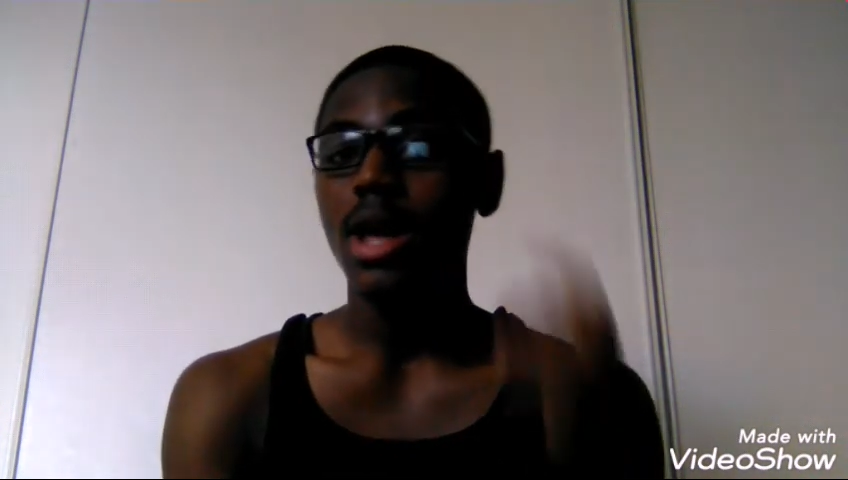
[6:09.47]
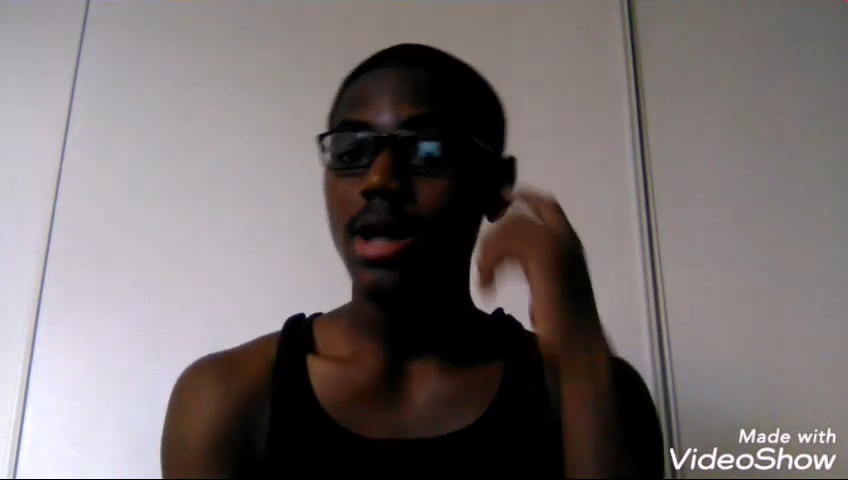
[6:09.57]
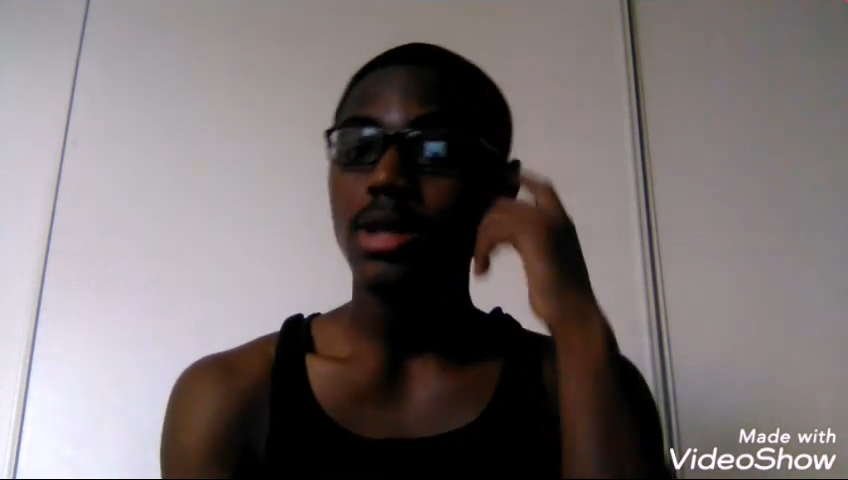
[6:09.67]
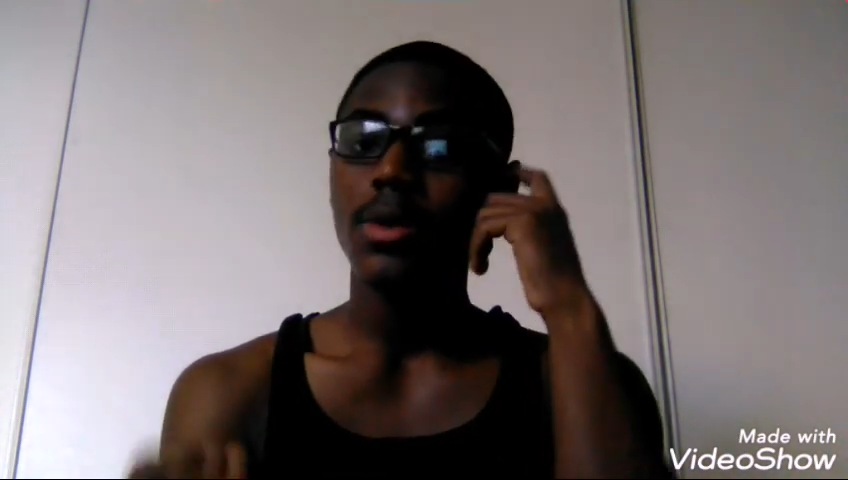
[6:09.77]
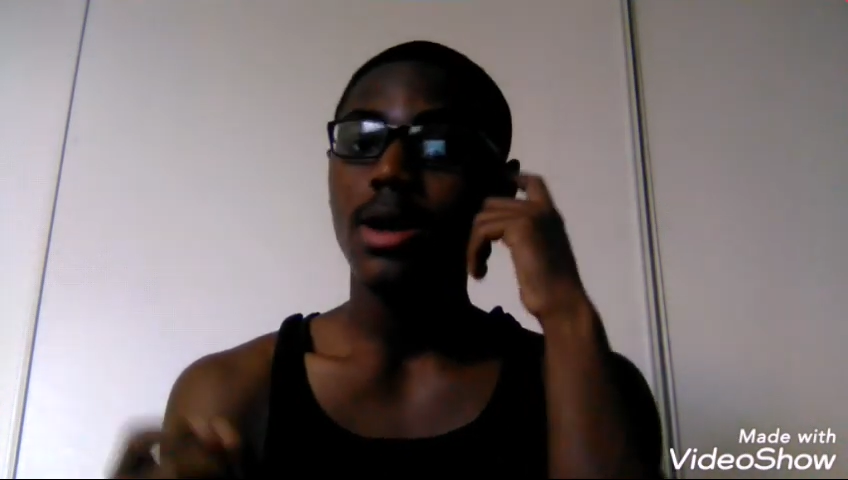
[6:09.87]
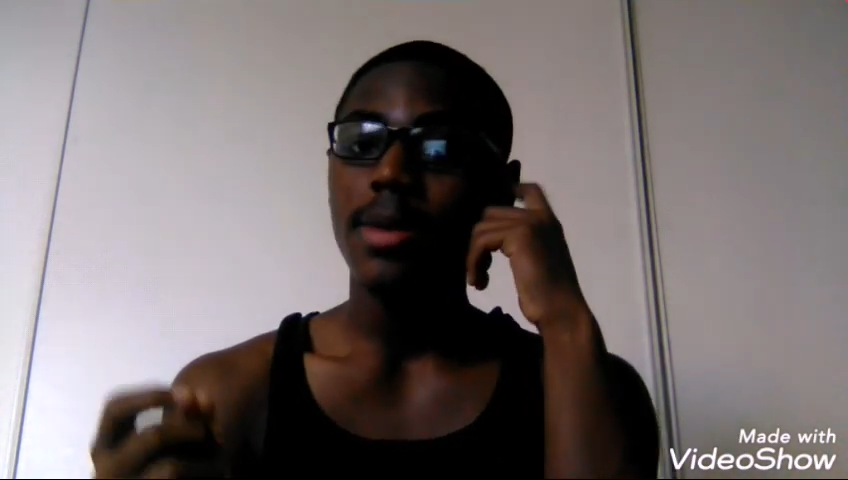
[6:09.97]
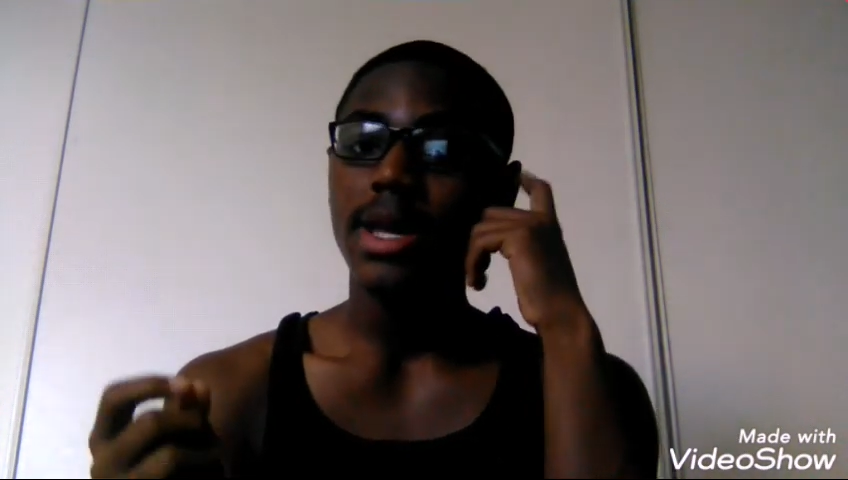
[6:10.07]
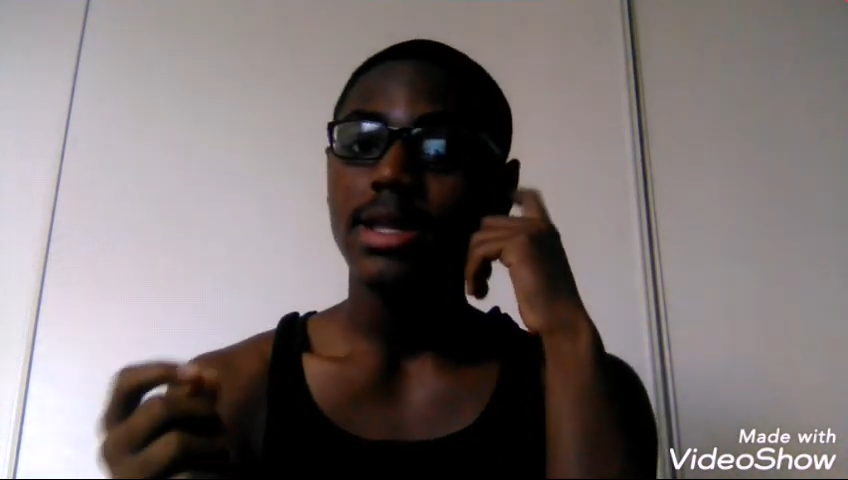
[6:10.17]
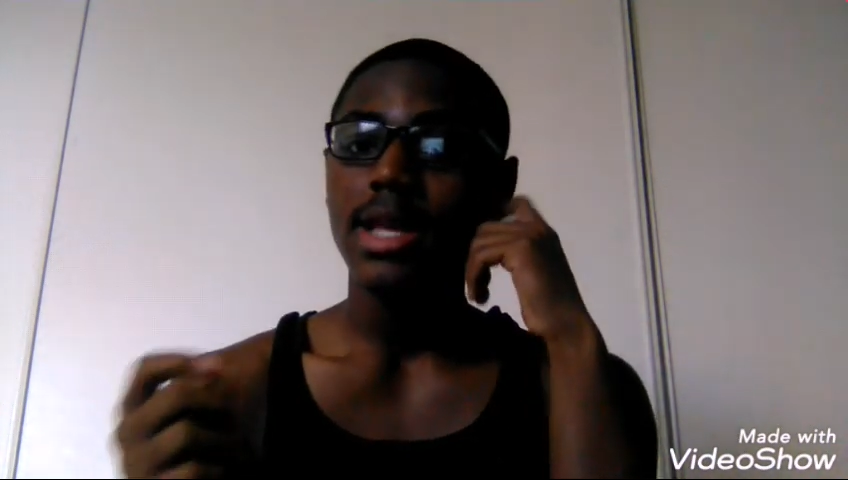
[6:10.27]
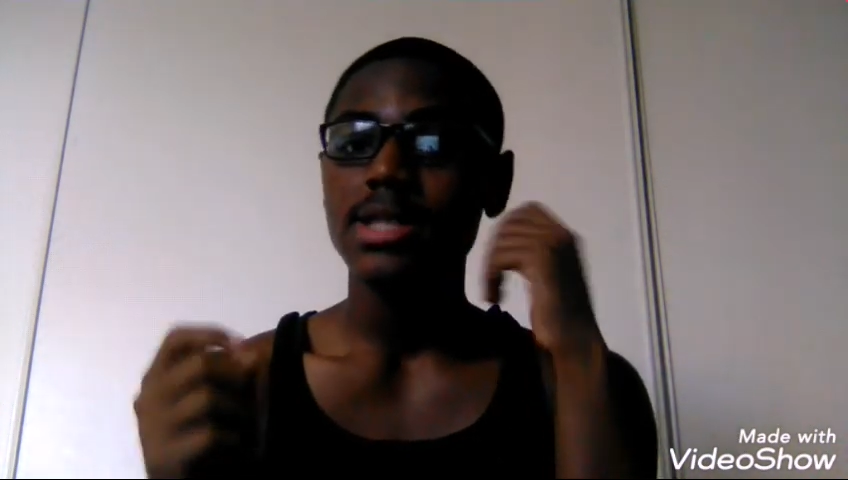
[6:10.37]
I don't know what I'm
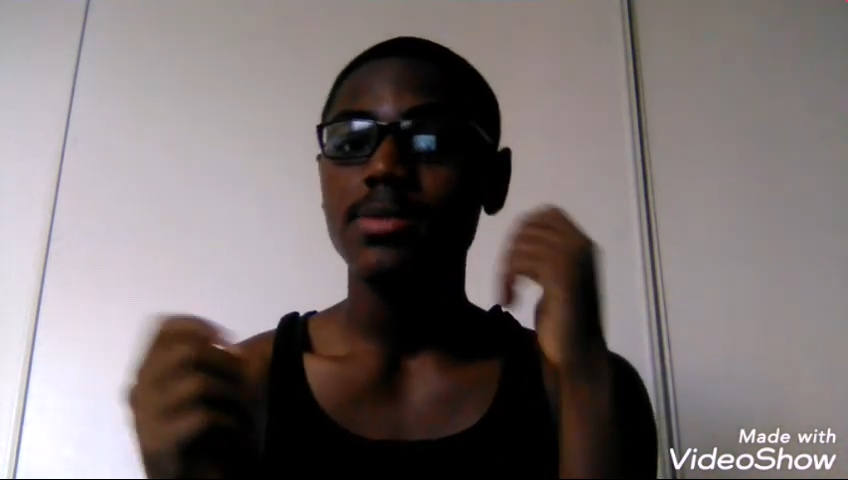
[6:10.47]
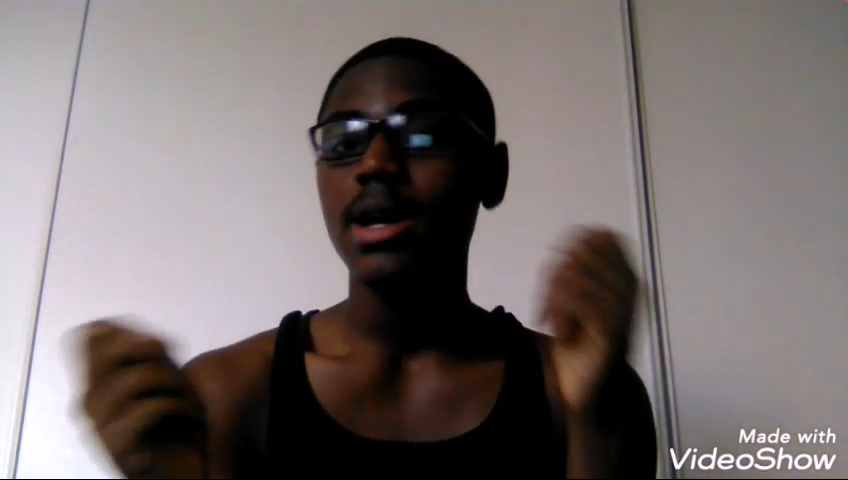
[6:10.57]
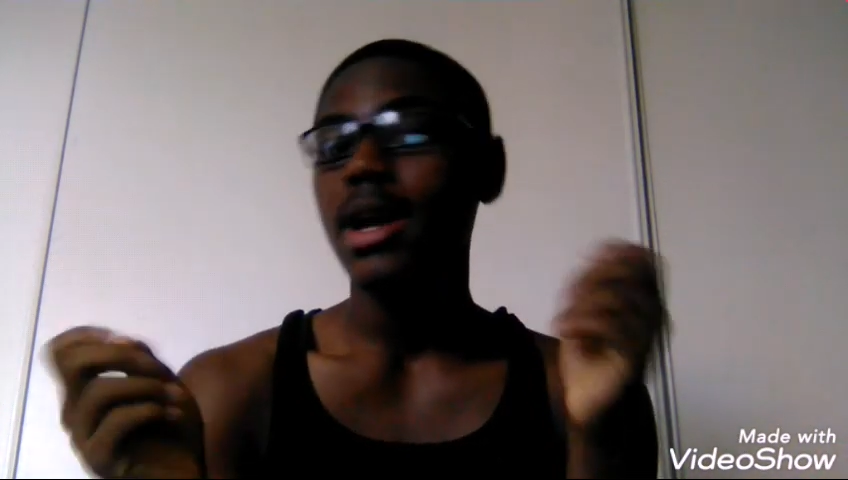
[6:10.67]
making next, but